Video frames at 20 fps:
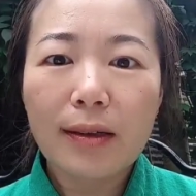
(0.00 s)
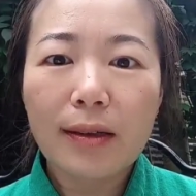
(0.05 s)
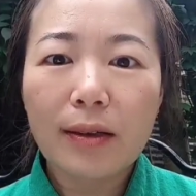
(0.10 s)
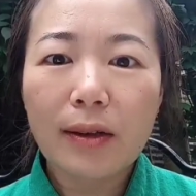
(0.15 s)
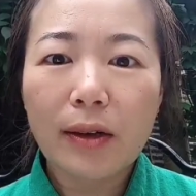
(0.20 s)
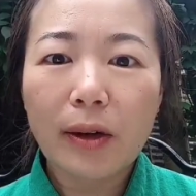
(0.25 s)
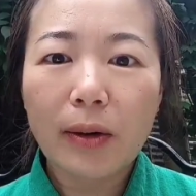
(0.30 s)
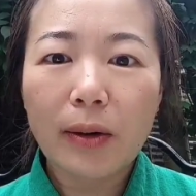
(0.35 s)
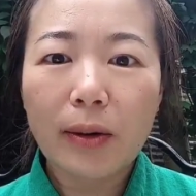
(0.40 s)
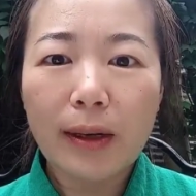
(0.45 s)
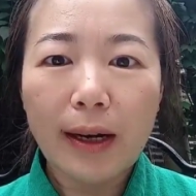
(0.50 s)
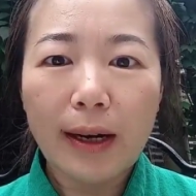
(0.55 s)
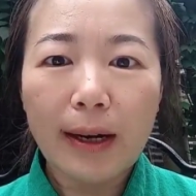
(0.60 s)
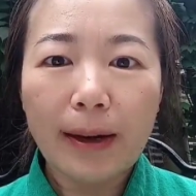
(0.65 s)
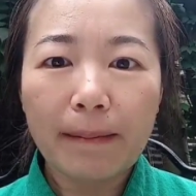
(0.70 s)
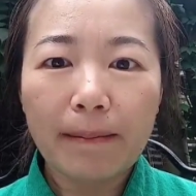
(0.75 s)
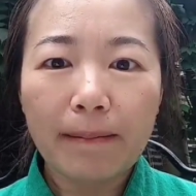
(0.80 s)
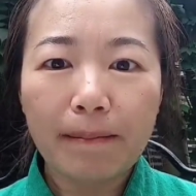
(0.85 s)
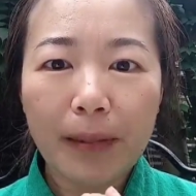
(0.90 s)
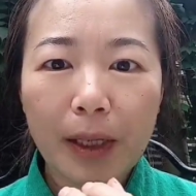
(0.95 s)
So
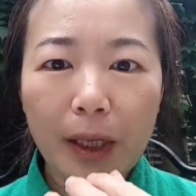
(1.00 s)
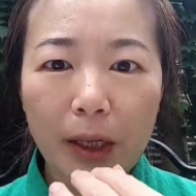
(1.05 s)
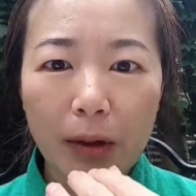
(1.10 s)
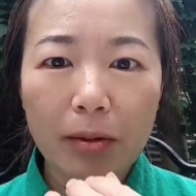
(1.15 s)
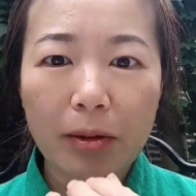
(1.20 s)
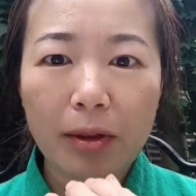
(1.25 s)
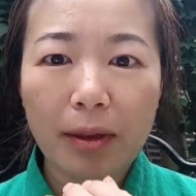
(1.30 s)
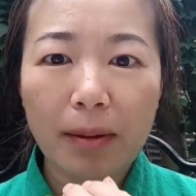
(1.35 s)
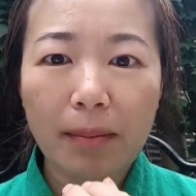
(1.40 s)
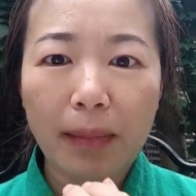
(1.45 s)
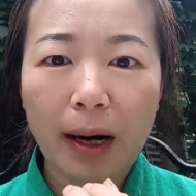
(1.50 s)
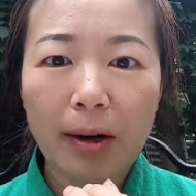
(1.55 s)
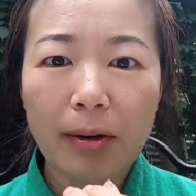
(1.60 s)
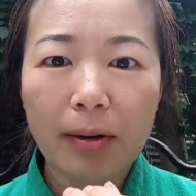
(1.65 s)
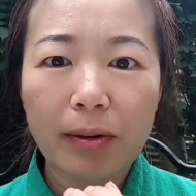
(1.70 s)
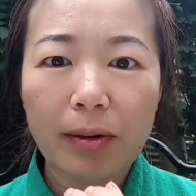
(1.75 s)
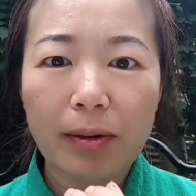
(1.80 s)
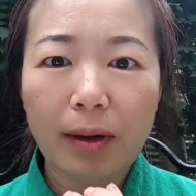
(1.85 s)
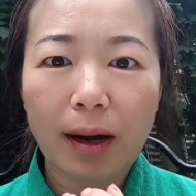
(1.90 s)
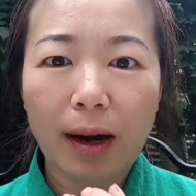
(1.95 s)
they close the
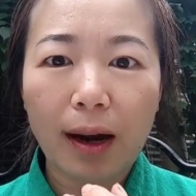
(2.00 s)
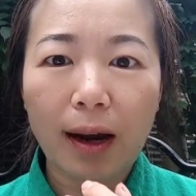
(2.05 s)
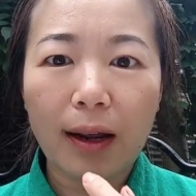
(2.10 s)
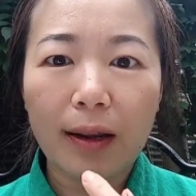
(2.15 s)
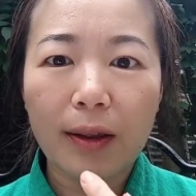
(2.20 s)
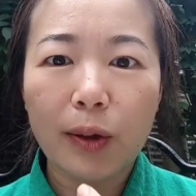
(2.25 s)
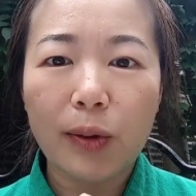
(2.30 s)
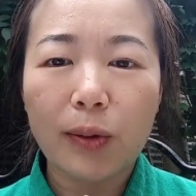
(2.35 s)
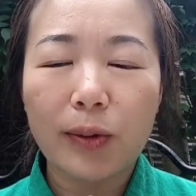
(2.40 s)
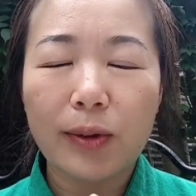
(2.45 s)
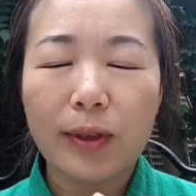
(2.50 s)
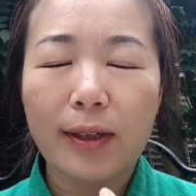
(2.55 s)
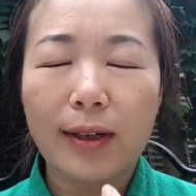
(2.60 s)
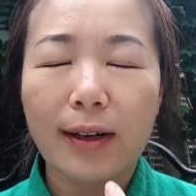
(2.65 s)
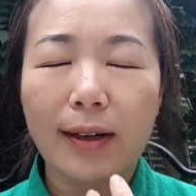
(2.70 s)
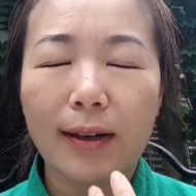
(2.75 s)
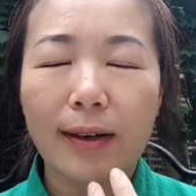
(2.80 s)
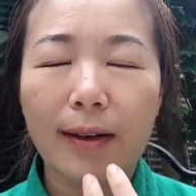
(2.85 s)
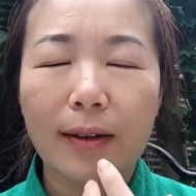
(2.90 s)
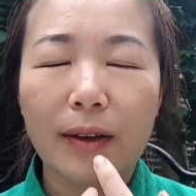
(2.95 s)
mouth and use
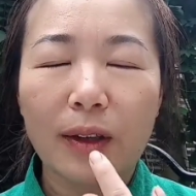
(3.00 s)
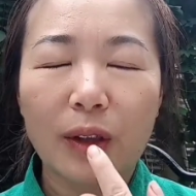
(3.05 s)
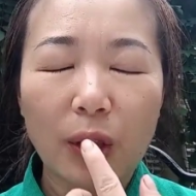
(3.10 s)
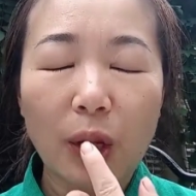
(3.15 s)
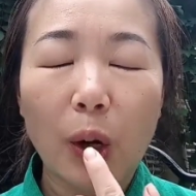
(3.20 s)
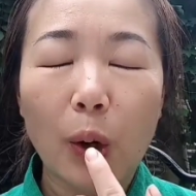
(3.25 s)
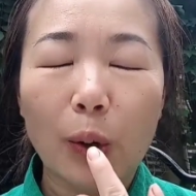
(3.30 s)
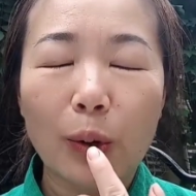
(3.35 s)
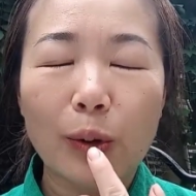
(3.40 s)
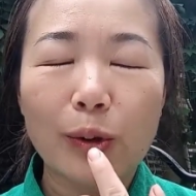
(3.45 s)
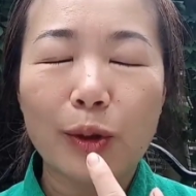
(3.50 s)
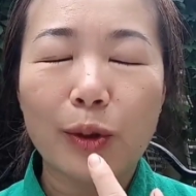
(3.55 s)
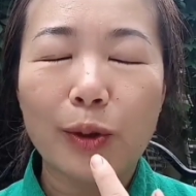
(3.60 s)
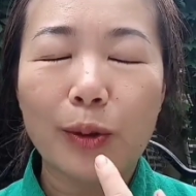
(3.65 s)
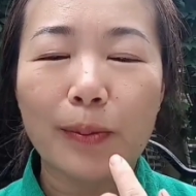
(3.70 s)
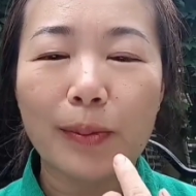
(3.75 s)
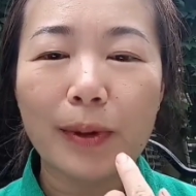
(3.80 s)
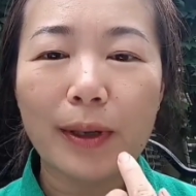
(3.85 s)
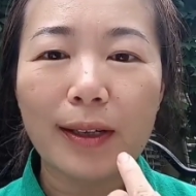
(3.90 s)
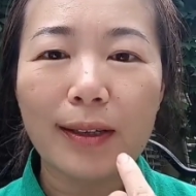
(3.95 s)
the nose to
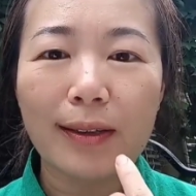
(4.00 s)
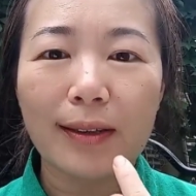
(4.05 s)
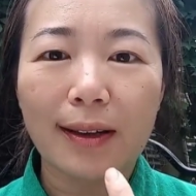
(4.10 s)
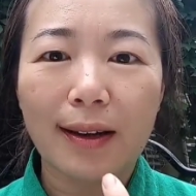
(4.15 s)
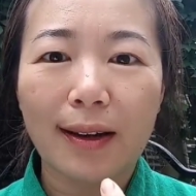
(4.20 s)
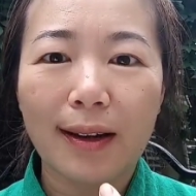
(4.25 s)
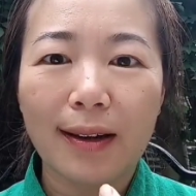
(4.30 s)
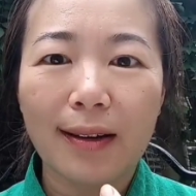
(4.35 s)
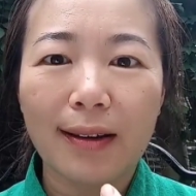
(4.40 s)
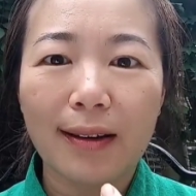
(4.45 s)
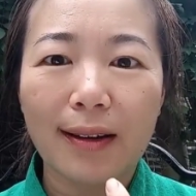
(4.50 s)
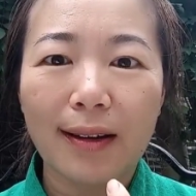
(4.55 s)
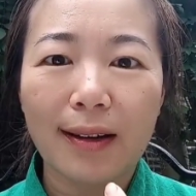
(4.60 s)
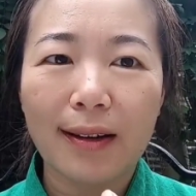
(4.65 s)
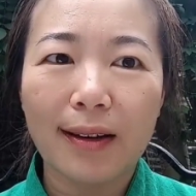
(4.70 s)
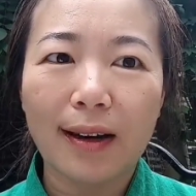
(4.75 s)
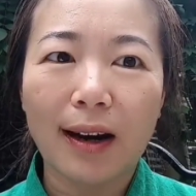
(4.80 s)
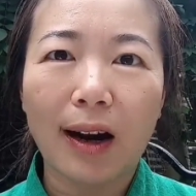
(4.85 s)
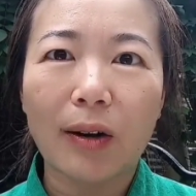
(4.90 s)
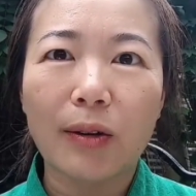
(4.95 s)
breathe in
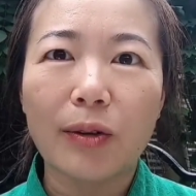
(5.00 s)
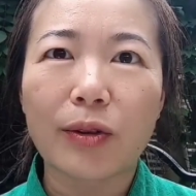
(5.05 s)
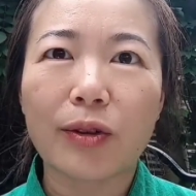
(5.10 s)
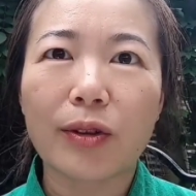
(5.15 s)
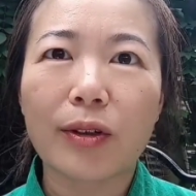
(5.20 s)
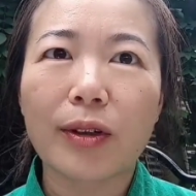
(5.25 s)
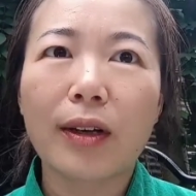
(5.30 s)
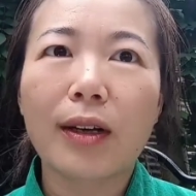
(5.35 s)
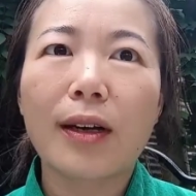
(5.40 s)
and out.